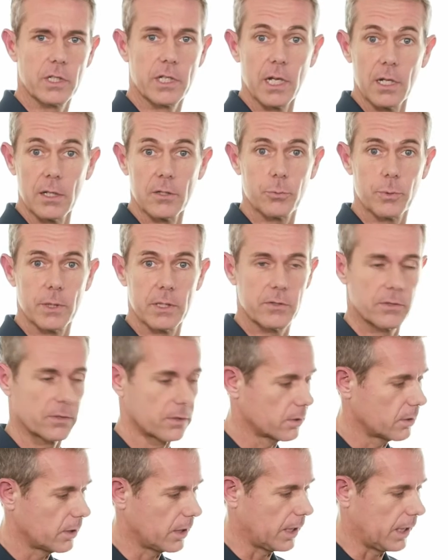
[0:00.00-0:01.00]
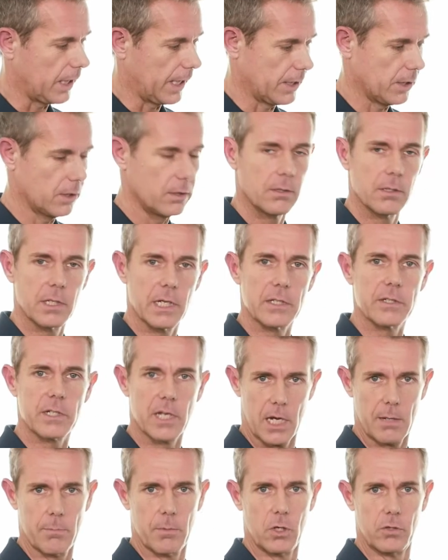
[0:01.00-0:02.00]
kill switch and it's
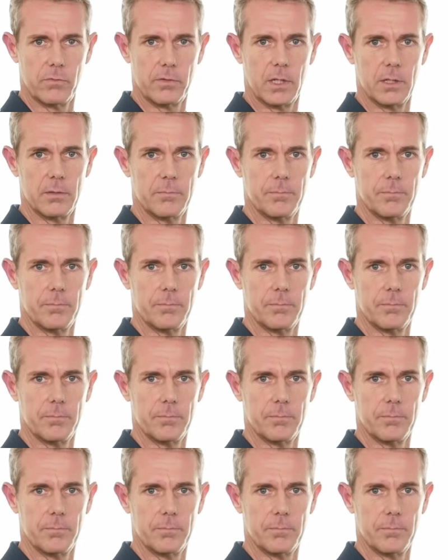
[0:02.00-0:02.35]
game over.